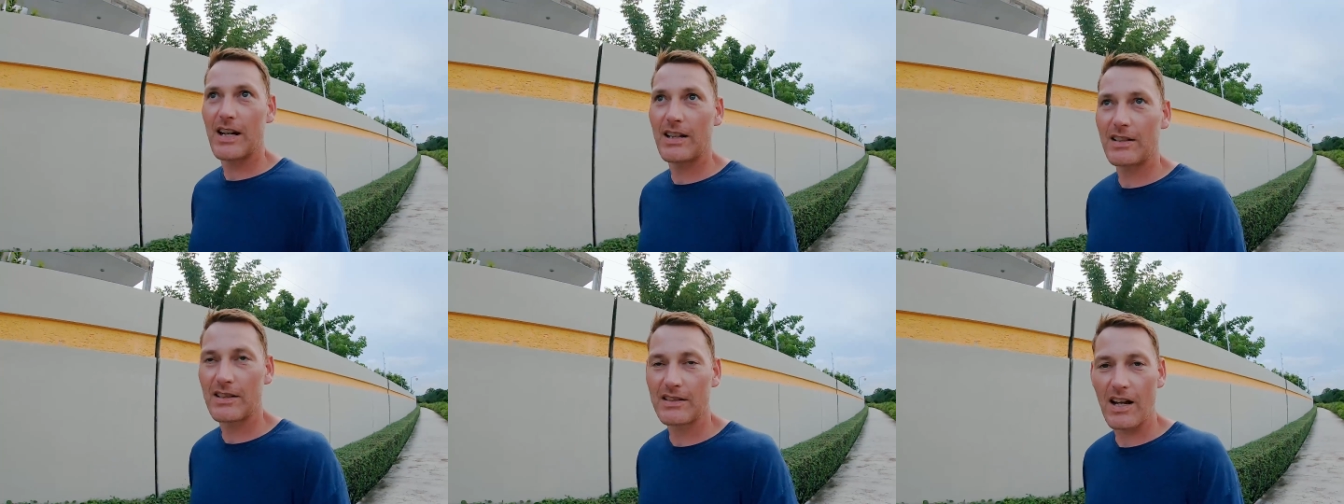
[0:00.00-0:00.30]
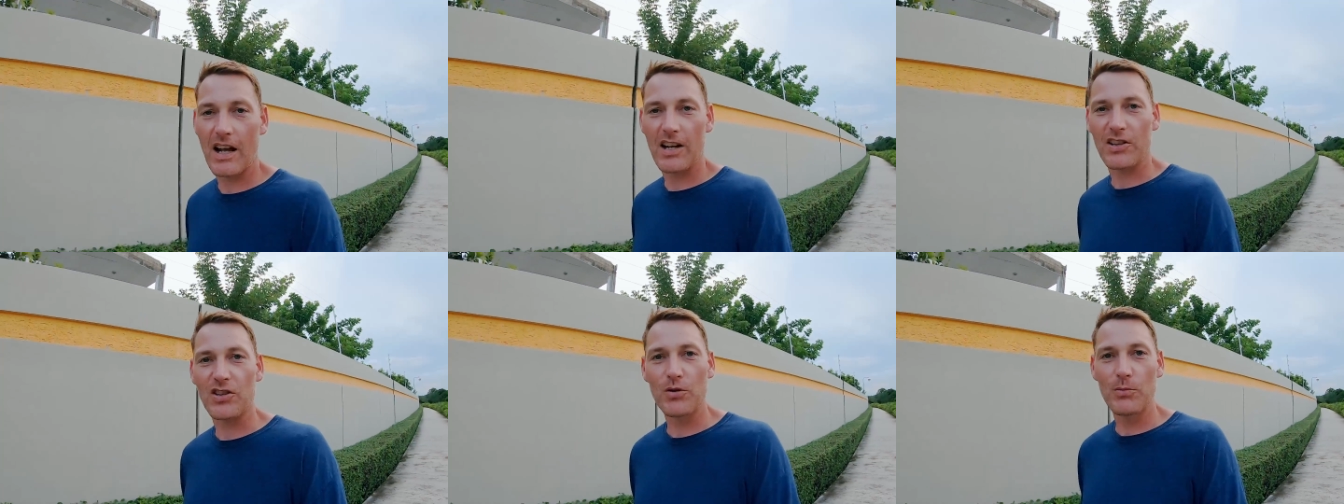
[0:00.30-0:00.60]
kind of
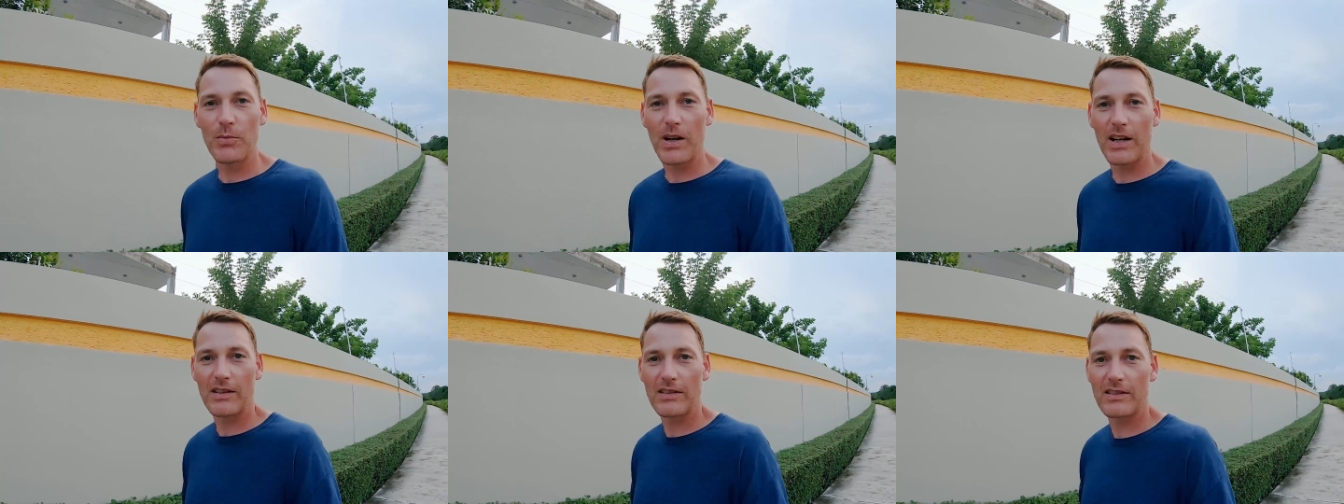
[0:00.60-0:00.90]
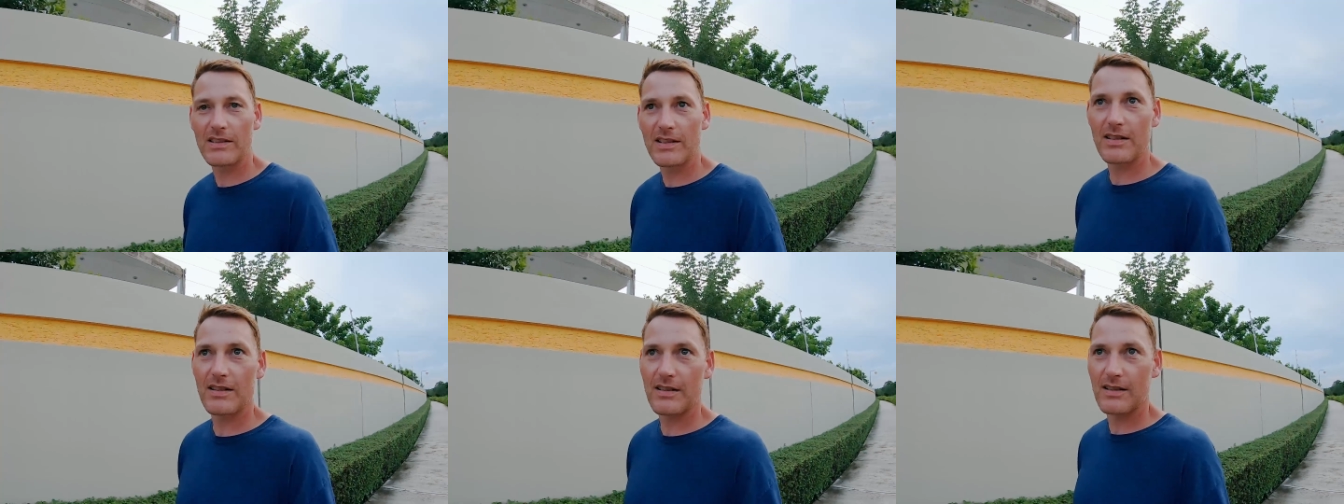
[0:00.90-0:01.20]

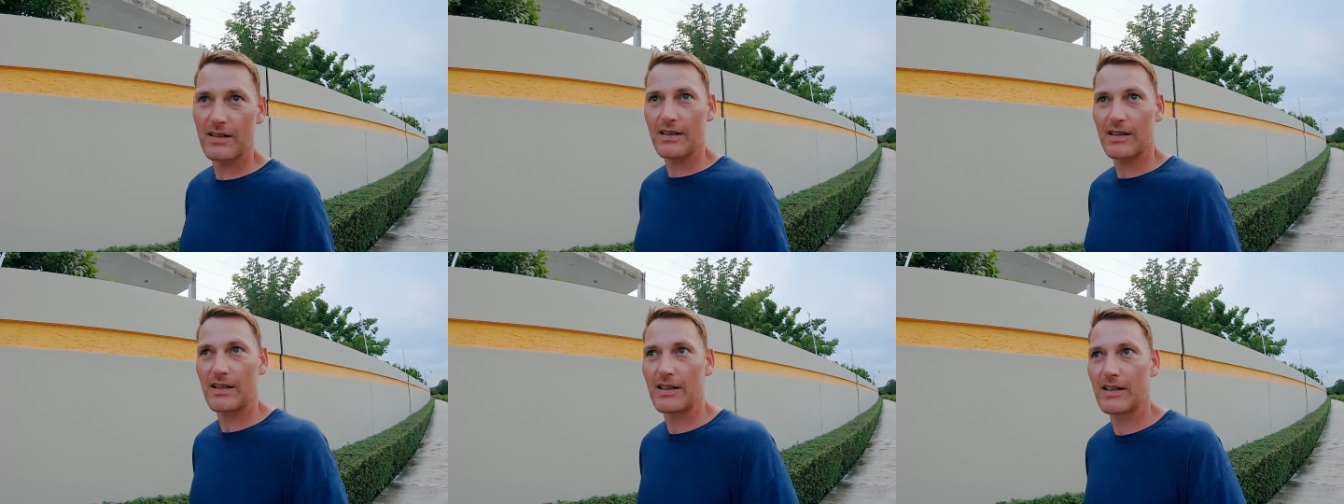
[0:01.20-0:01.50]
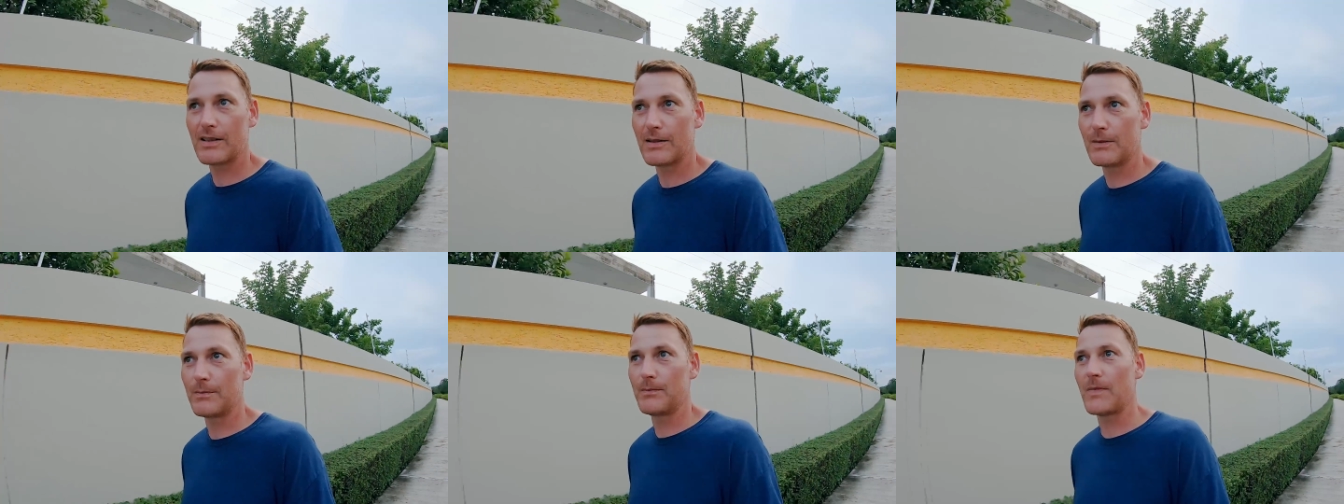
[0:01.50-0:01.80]
document
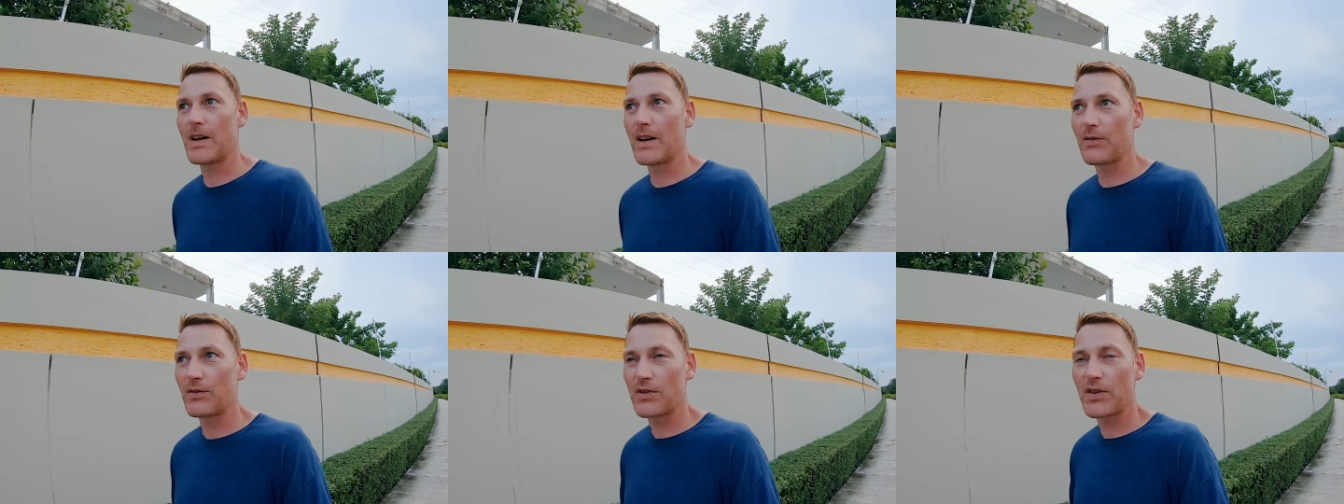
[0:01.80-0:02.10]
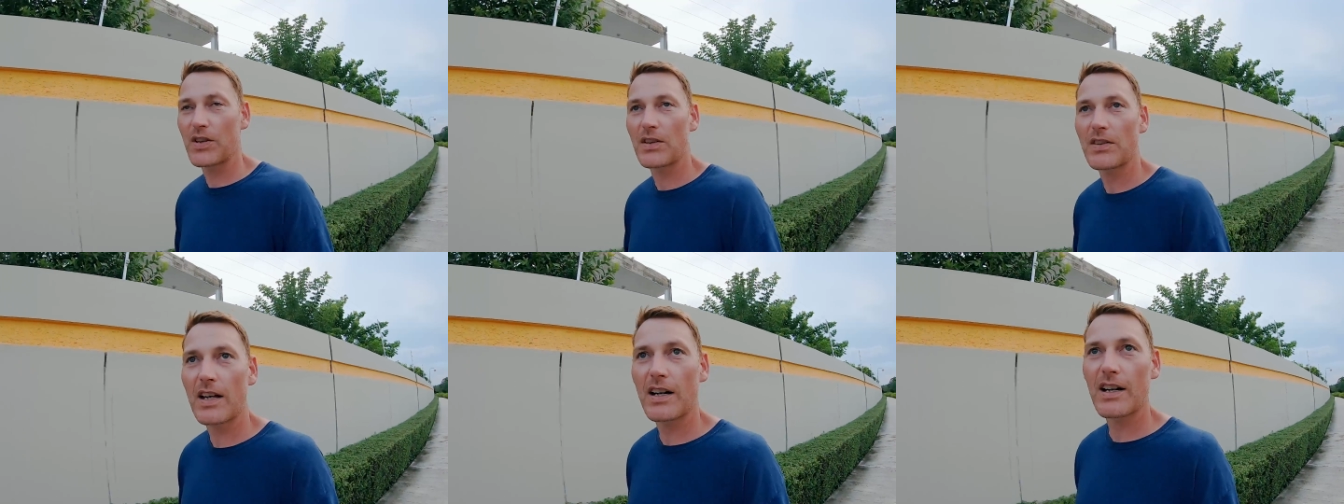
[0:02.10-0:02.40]
um,
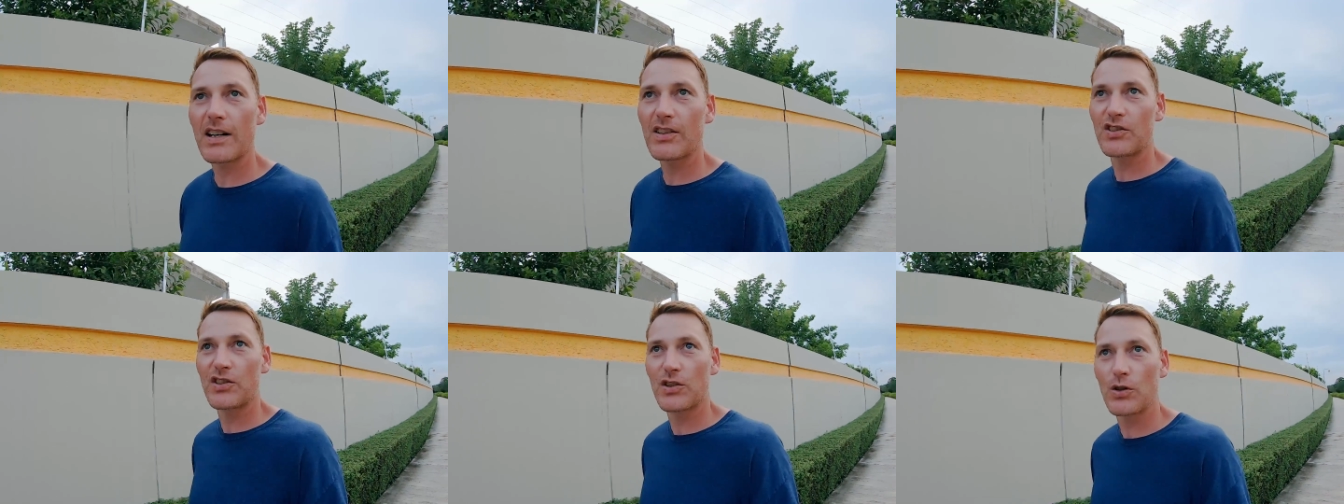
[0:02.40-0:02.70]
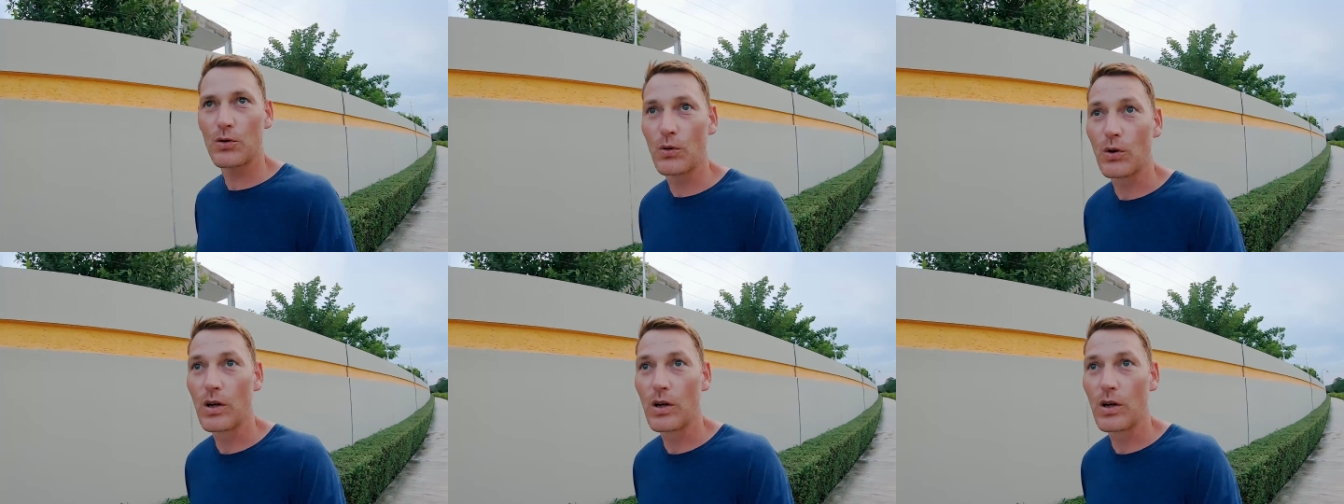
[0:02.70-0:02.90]
everything that I do.